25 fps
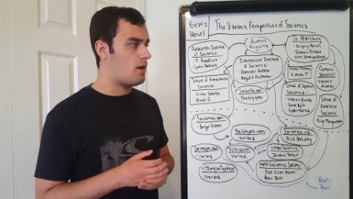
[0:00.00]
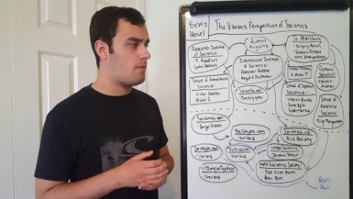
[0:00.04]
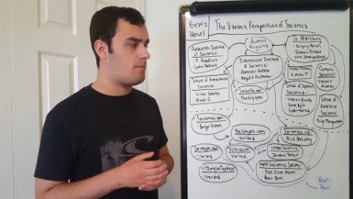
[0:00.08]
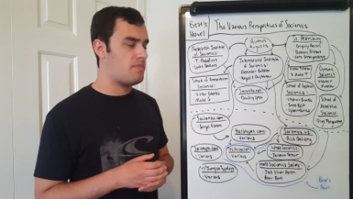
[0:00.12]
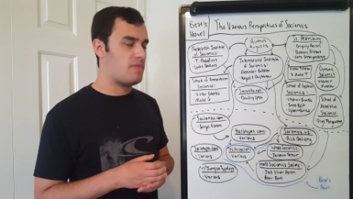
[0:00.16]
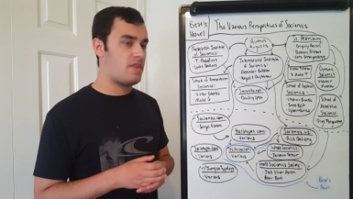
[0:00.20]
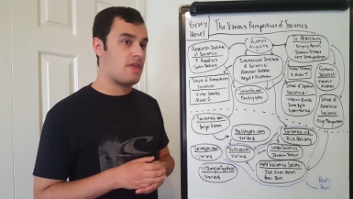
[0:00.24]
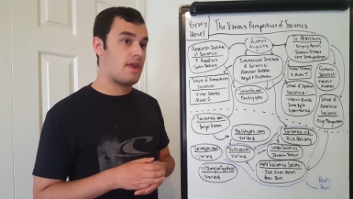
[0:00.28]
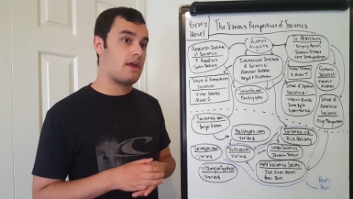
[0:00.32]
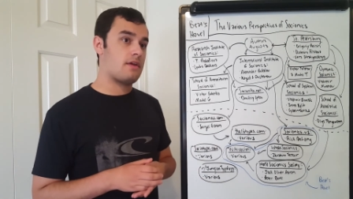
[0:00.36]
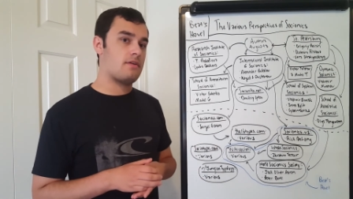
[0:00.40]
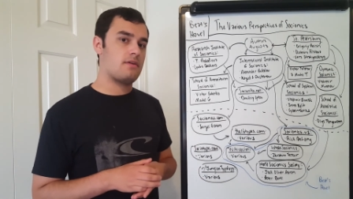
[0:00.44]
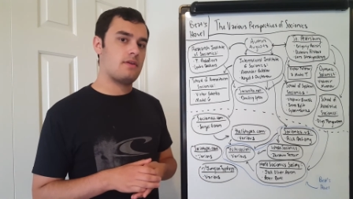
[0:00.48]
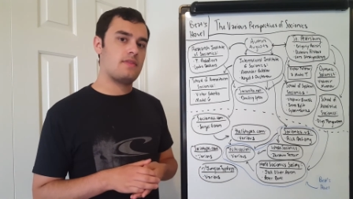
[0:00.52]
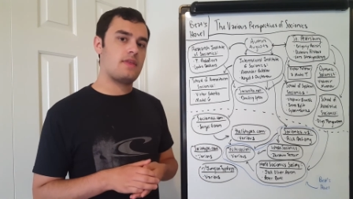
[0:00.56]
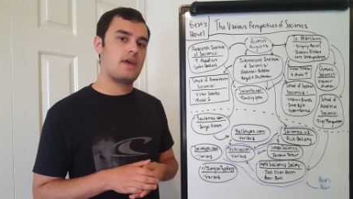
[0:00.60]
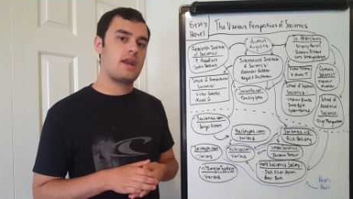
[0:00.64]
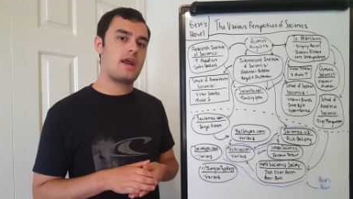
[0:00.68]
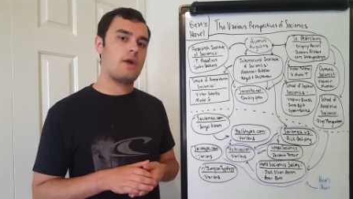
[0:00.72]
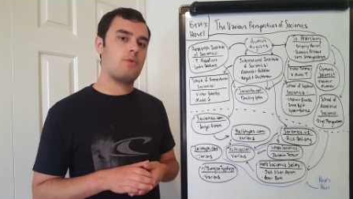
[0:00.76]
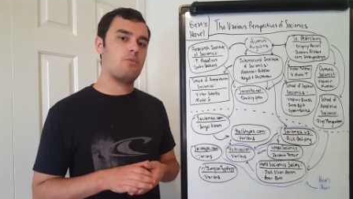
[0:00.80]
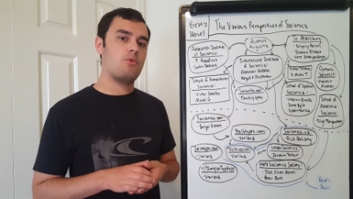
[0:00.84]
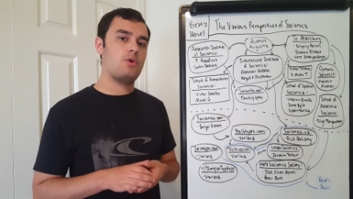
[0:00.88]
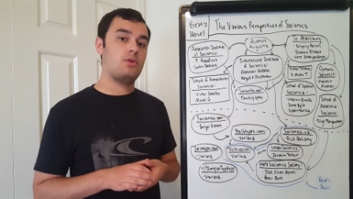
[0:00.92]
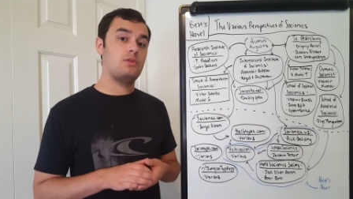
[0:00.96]
that
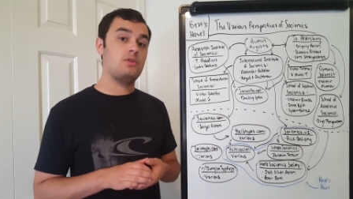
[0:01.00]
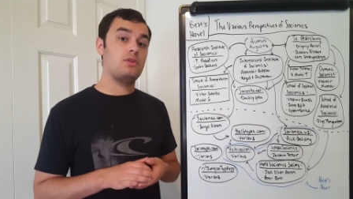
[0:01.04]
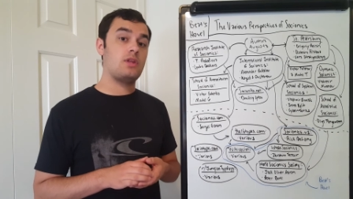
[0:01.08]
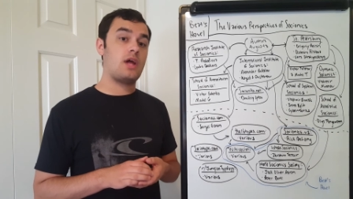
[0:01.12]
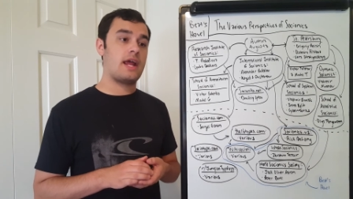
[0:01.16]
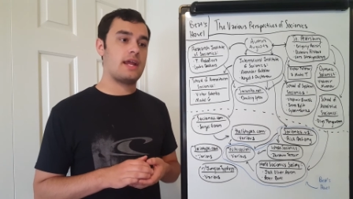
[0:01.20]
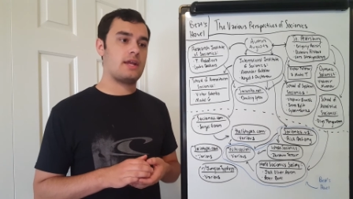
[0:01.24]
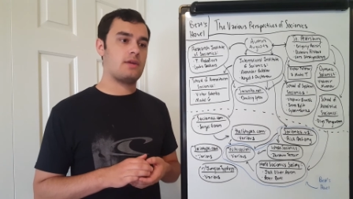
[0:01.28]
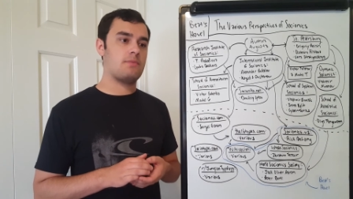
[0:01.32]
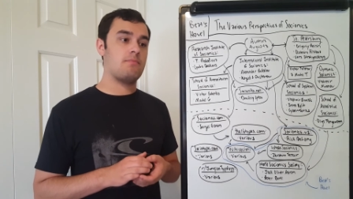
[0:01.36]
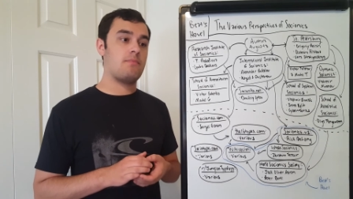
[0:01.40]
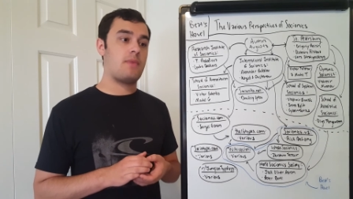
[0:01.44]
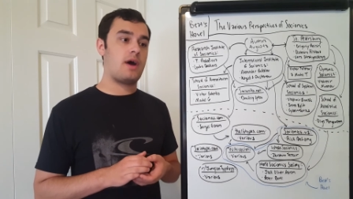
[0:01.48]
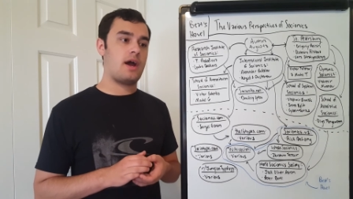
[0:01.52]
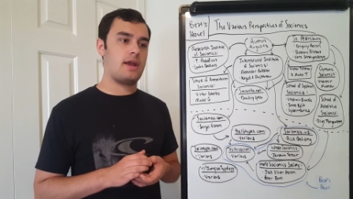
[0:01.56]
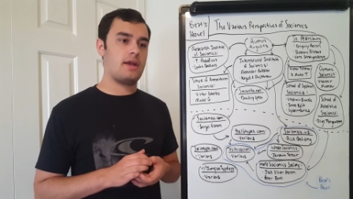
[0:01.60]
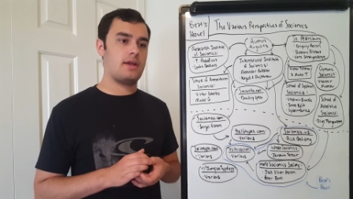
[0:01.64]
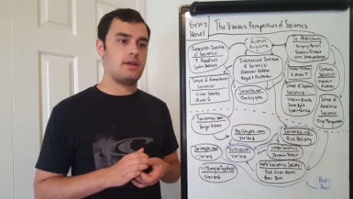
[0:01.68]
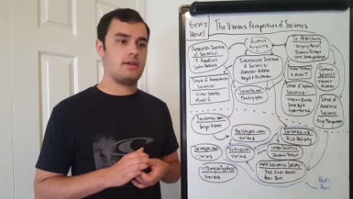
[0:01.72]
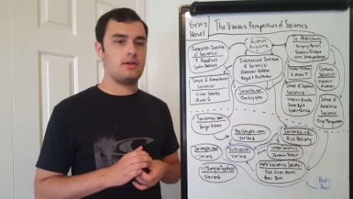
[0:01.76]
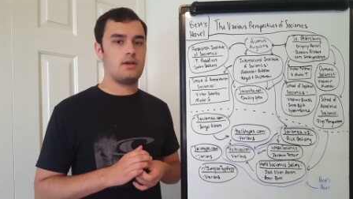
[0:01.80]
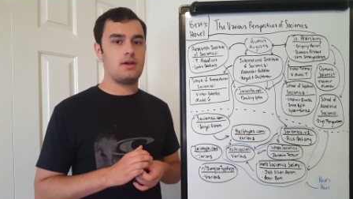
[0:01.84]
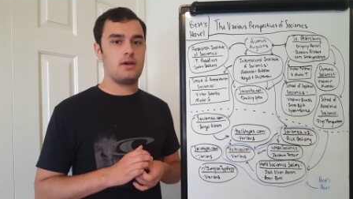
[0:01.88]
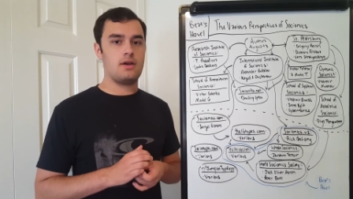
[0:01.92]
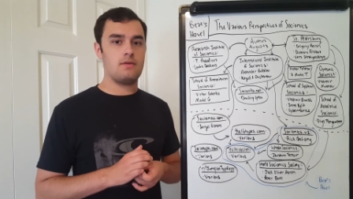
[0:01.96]
I would like
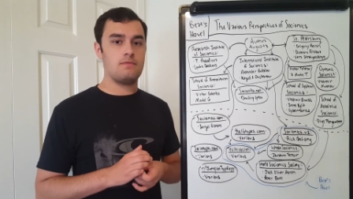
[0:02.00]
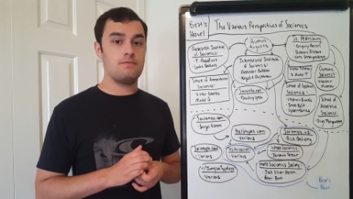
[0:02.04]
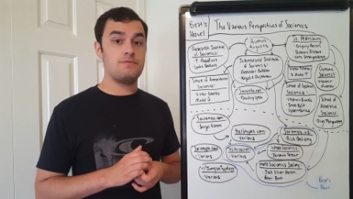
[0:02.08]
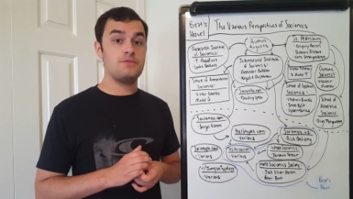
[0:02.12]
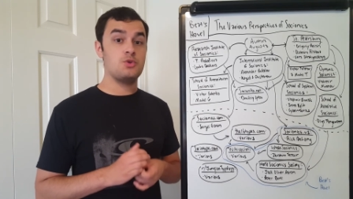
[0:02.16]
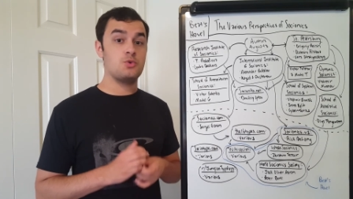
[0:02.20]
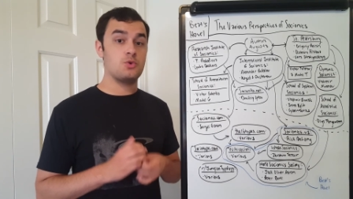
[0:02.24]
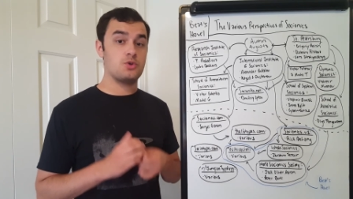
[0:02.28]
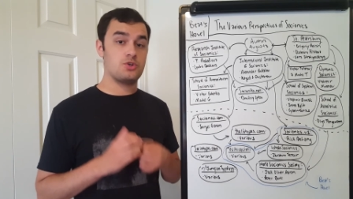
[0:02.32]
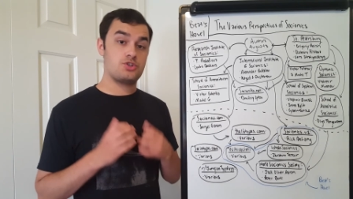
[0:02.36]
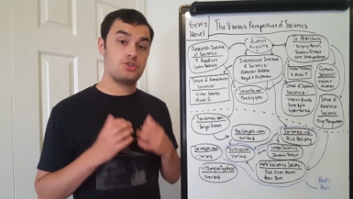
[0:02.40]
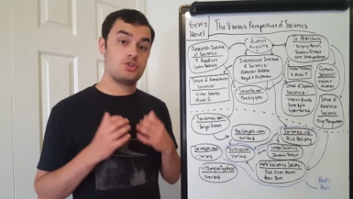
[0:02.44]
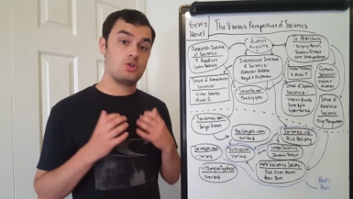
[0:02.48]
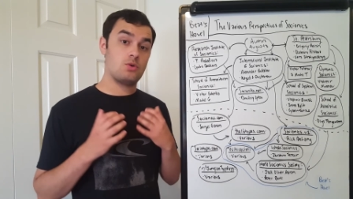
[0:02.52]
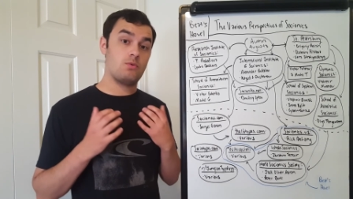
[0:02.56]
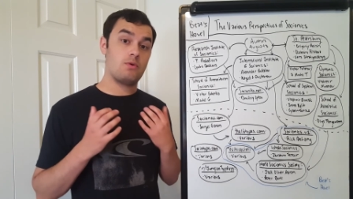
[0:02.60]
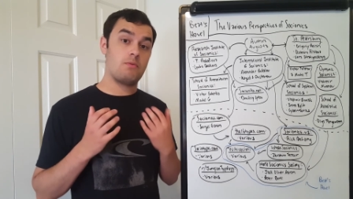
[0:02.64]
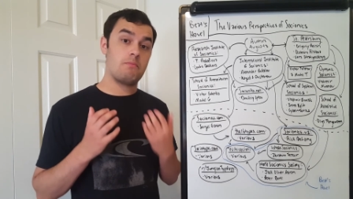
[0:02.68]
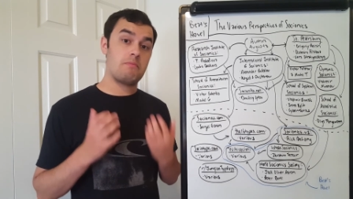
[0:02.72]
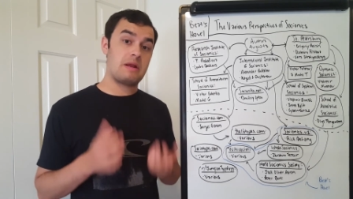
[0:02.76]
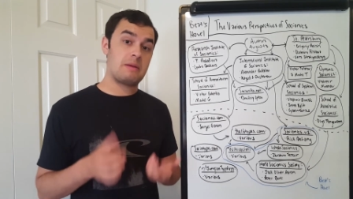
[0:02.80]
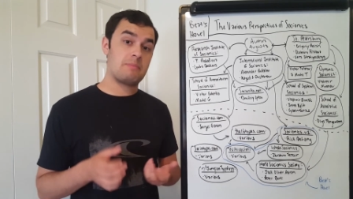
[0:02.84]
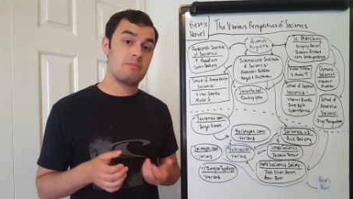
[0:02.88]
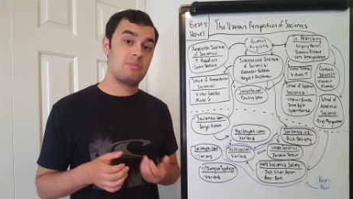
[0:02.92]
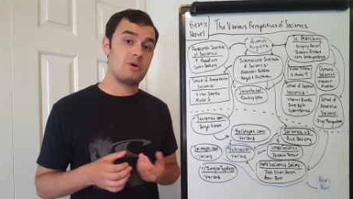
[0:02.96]
my viewers to
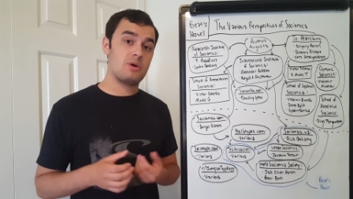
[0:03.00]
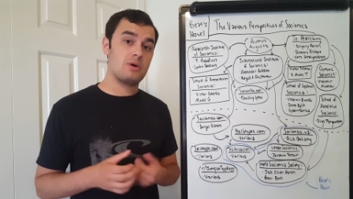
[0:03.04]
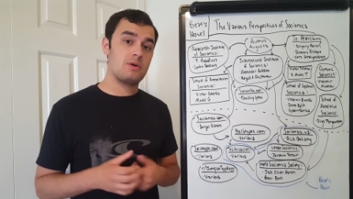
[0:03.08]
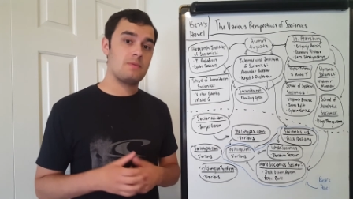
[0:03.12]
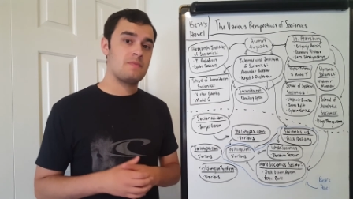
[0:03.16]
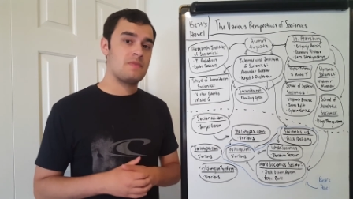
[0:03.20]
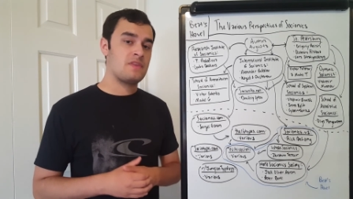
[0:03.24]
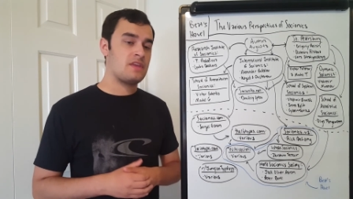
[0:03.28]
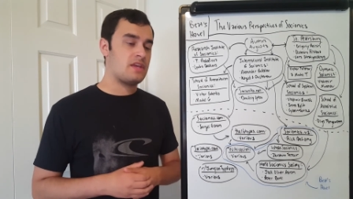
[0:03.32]
remember